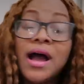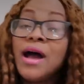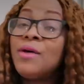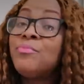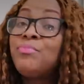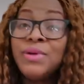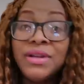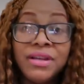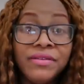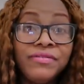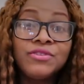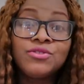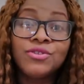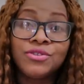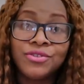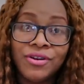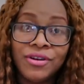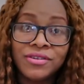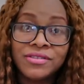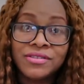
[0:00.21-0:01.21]
And believe it
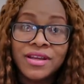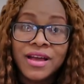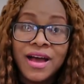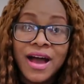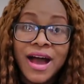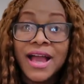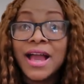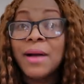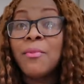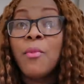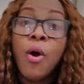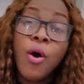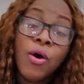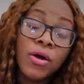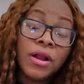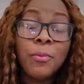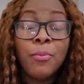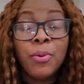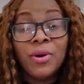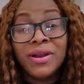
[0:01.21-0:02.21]
or not, I am
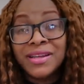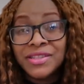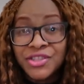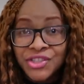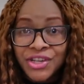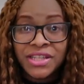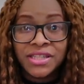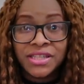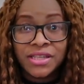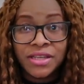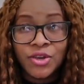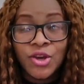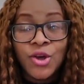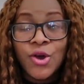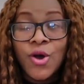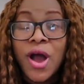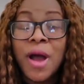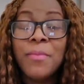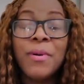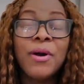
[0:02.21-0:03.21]
unapologetic
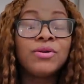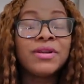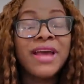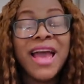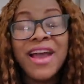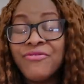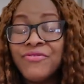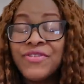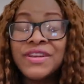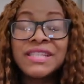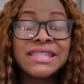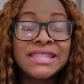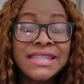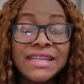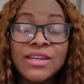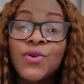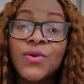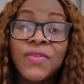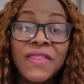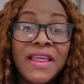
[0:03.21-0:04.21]
about every
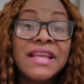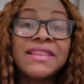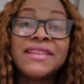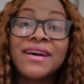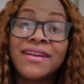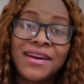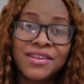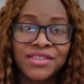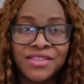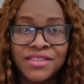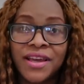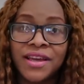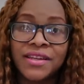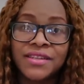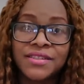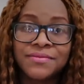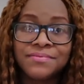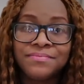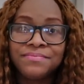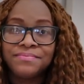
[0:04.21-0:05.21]
single thing that I said.